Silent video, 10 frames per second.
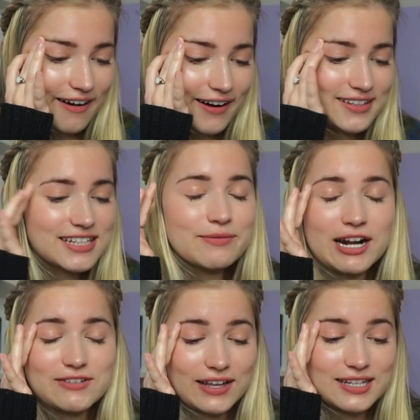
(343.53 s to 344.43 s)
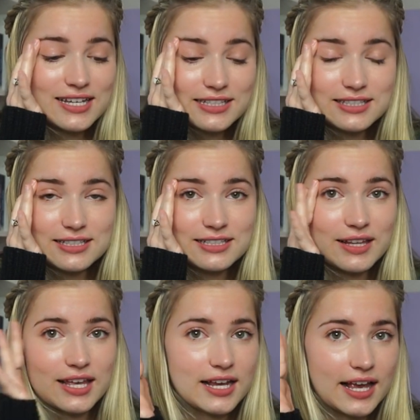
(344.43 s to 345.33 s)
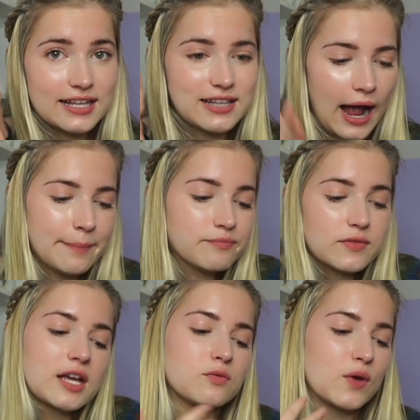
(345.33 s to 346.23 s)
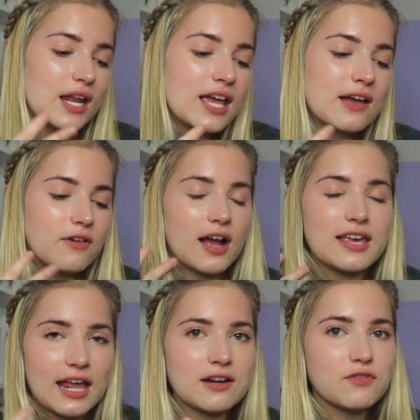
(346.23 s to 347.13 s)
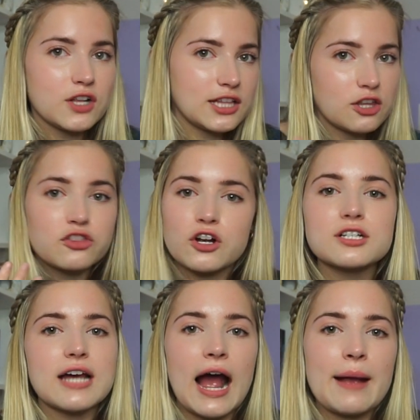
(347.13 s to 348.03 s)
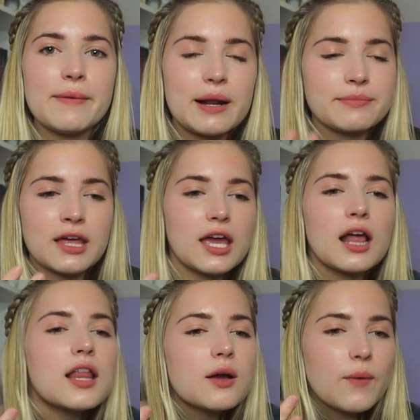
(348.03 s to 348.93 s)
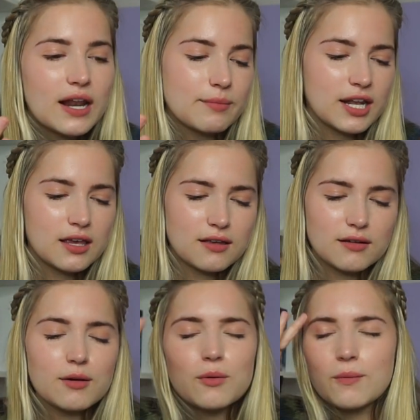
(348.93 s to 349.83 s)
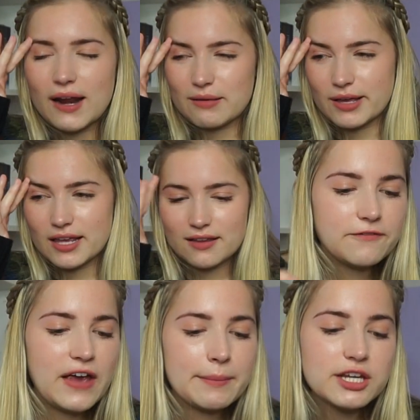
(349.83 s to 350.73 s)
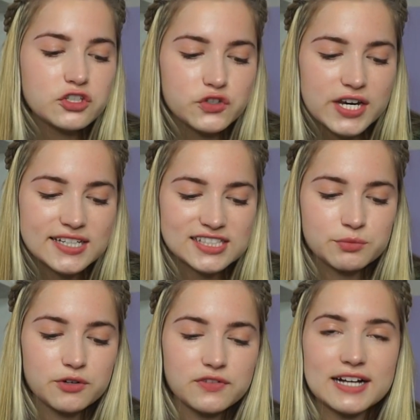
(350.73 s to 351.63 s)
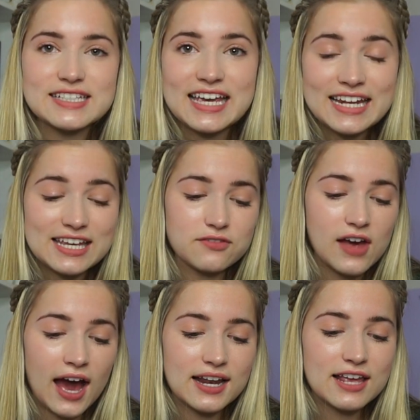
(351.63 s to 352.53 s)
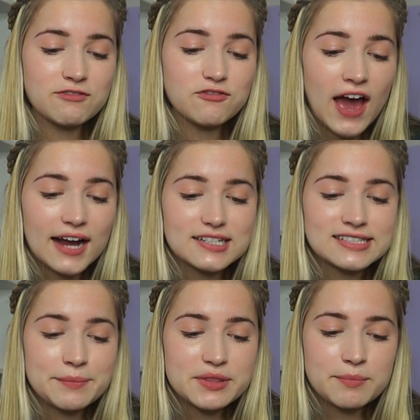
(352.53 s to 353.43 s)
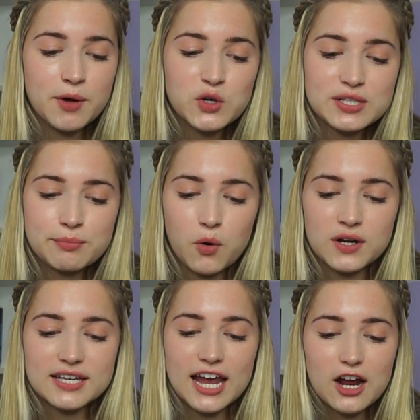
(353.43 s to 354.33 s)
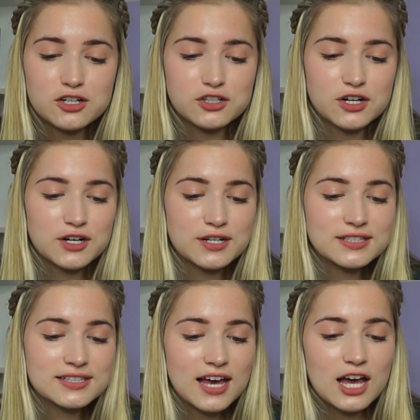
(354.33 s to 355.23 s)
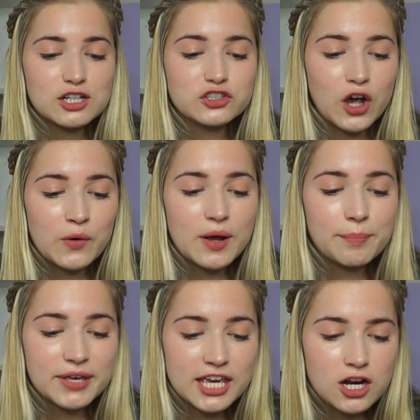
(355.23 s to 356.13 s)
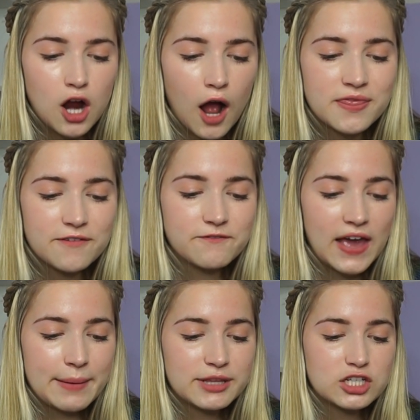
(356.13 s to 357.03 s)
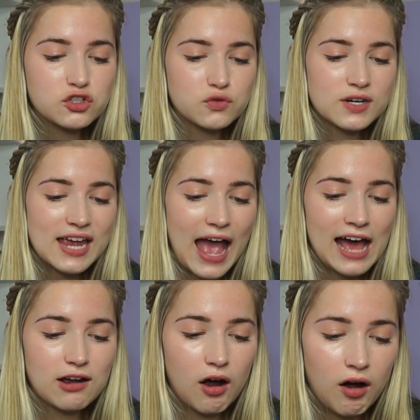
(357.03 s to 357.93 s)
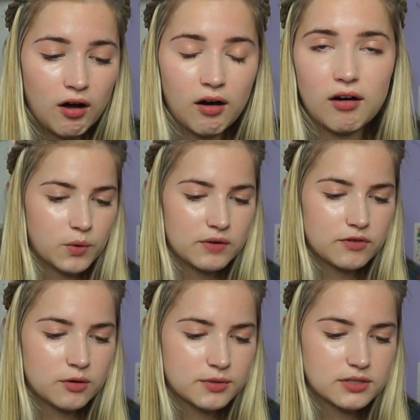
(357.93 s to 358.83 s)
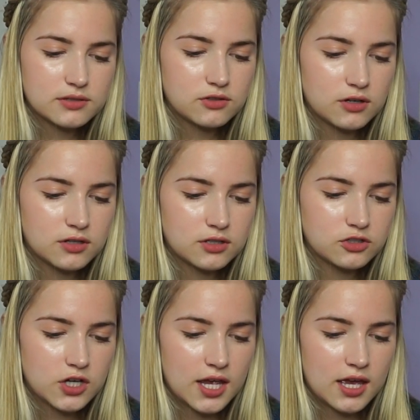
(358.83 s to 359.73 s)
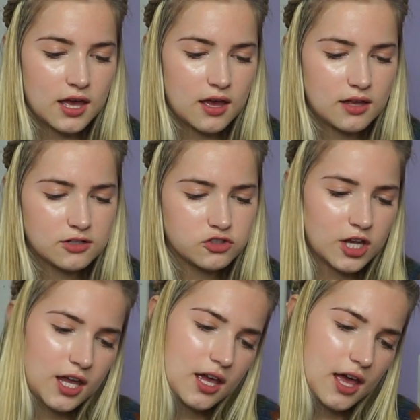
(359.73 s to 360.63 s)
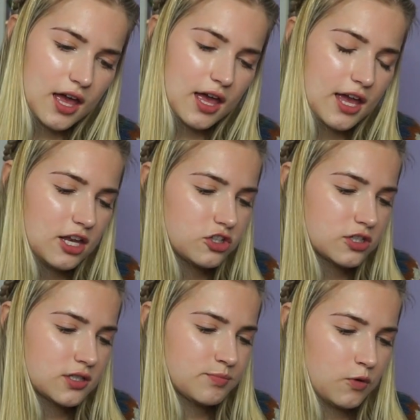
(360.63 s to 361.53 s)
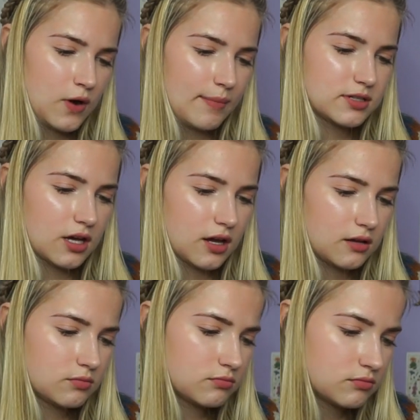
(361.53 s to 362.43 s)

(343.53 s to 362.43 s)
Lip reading: Honestly, when I read this, like I'm like reading it again for like the third time and I'm thinking like, wait a minute. The family tree doesn't reflect any of that. In fact, some of the most important characters don't appear on the family tree at all. One of whom is a certain H.'s Parabati.